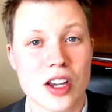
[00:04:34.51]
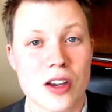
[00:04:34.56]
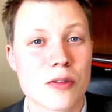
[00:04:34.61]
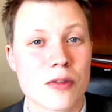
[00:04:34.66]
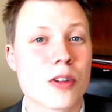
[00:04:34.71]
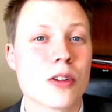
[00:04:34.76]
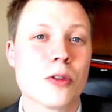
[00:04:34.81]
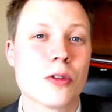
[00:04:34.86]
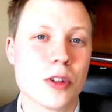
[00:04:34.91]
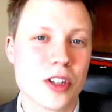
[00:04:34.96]

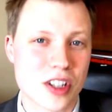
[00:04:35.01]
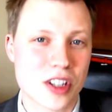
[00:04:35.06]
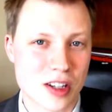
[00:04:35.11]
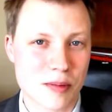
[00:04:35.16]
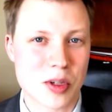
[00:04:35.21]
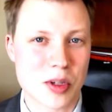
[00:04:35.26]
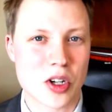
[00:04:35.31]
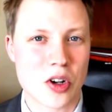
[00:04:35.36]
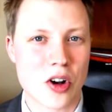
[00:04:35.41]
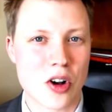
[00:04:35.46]
feel free to give
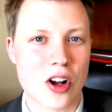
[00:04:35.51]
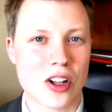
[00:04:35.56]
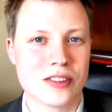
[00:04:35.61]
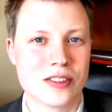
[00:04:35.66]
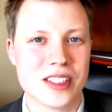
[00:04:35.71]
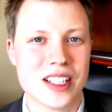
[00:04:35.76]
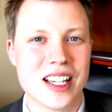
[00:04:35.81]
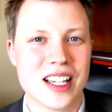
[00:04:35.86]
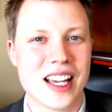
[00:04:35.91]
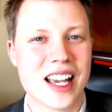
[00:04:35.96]
me a
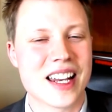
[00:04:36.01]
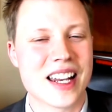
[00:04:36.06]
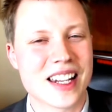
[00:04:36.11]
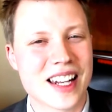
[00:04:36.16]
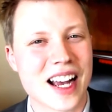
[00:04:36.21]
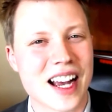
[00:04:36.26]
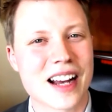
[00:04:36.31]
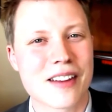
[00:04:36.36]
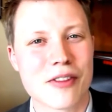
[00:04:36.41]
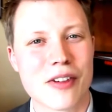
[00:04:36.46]
call at
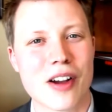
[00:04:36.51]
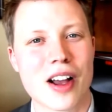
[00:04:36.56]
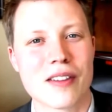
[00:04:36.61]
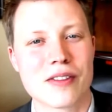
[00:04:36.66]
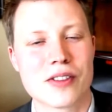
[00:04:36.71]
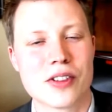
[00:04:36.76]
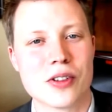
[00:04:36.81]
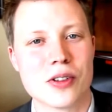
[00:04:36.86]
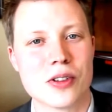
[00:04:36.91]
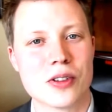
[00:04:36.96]

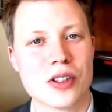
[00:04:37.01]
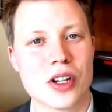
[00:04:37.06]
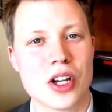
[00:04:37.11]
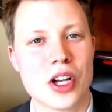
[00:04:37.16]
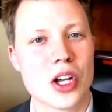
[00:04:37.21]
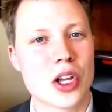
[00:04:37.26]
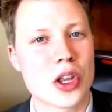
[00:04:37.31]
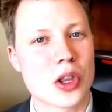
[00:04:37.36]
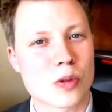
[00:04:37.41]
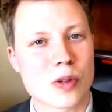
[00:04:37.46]

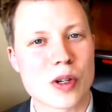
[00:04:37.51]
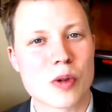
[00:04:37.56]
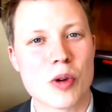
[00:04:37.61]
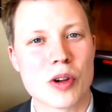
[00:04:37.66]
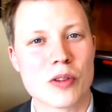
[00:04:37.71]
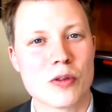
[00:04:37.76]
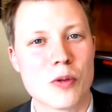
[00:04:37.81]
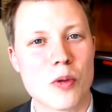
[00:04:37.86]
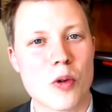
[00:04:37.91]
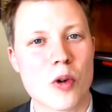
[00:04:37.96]

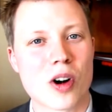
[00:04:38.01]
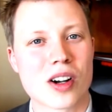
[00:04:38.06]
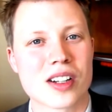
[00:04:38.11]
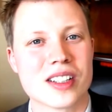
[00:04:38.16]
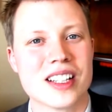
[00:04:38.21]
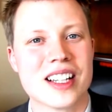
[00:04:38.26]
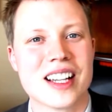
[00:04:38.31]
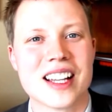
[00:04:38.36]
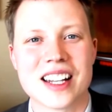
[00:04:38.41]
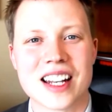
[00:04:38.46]

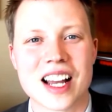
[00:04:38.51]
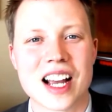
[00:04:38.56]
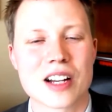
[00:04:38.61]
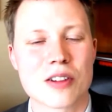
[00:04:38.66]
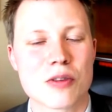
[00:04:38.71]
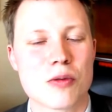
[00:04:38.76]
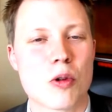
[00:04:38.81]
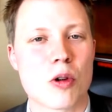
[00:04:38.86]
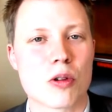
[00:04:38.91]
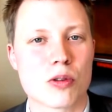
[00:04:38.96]

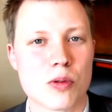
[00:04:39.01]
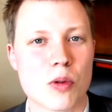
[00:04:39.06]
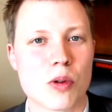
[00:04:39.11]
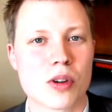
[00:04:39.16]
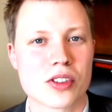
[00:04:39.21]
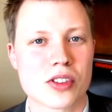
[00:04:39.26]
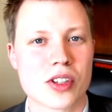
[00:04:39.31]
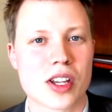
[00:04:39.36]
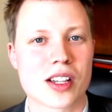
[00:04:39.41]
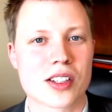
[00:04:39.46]

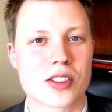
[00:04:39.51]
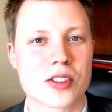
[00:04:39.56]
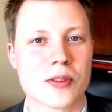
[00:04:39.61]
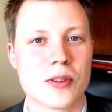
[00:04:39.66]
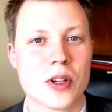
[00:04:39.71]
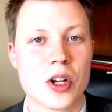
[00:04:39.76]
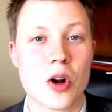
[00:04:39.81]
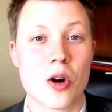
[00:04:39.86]
952-314-9446,